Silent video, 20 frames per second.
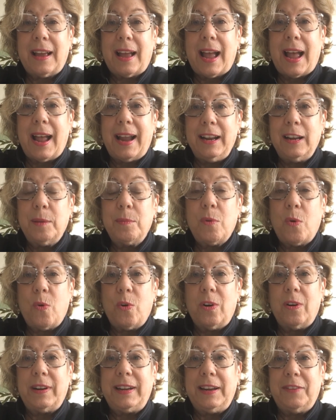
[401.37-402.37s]
item
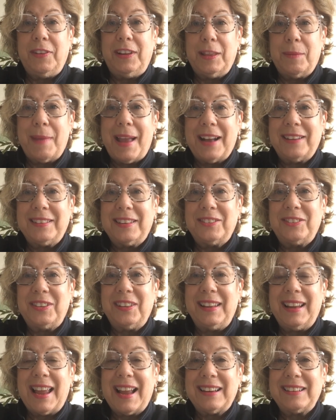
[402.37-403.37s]
or giving them access to
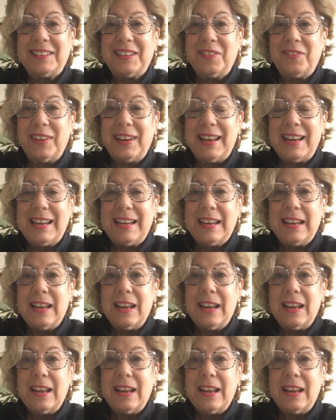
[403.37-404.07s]
the activity.